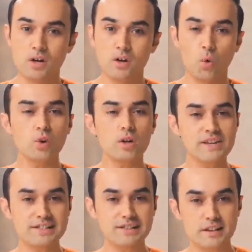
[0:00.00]
All of
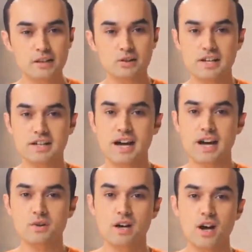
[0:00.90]
these little
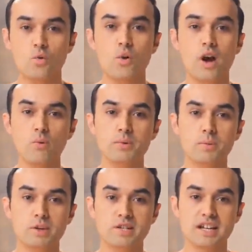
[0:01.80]
details will help you
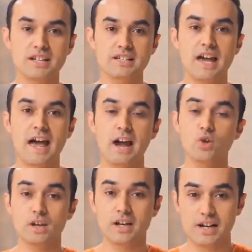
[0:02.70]
predict how
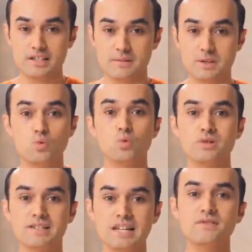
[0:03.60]
your customers will
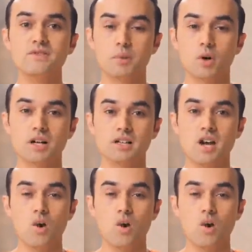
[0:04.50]
receive the product